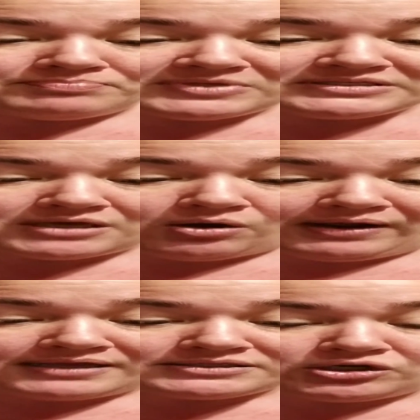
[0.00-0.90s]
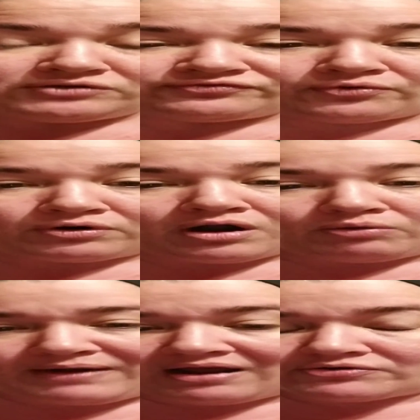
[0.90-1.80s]
So it's good for
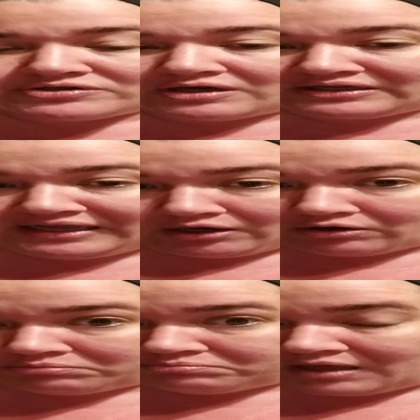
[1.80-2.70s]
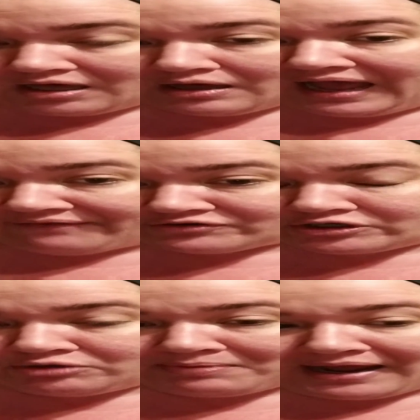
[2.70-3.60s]
around a year after
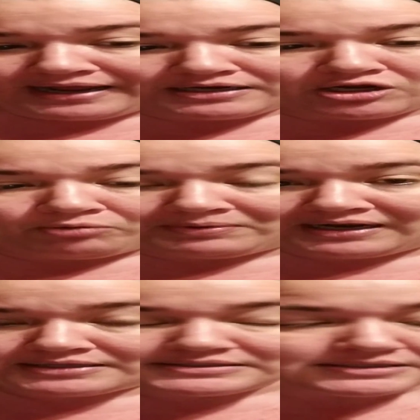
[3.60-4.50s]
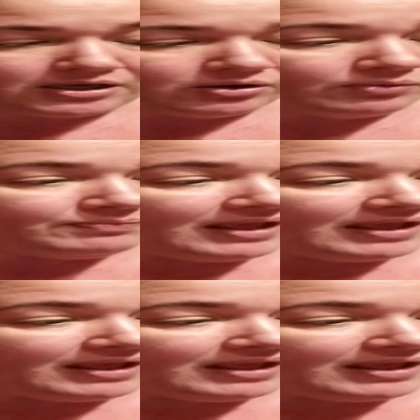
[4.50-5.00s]
you buy it and open it. So